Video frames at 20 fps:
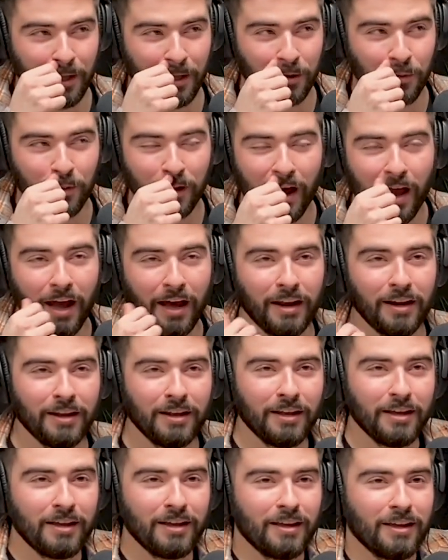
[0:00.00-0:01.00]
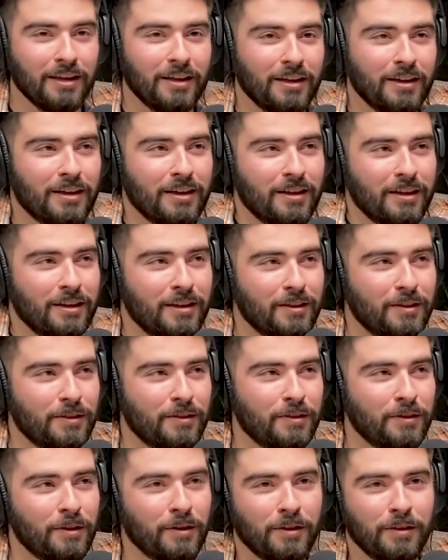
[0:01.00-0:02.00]
You got
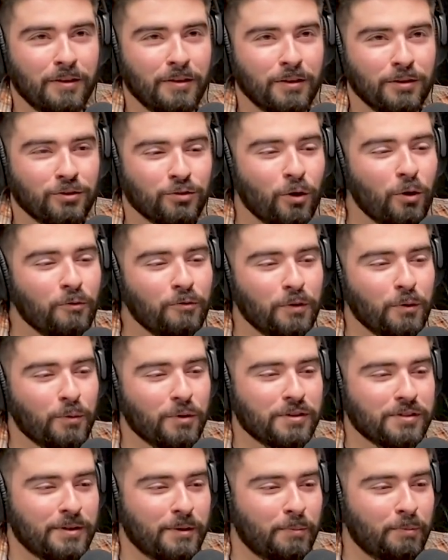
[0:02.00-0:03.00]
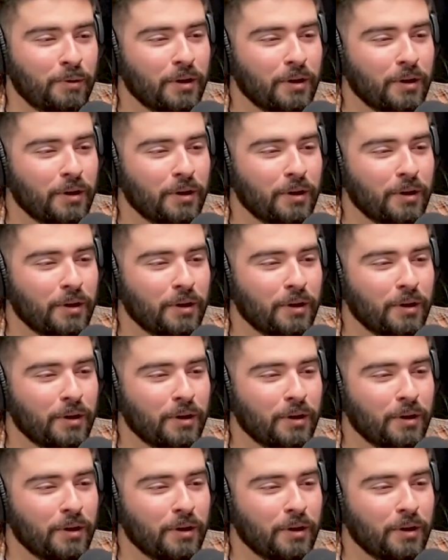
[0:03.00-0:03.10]
the trophy was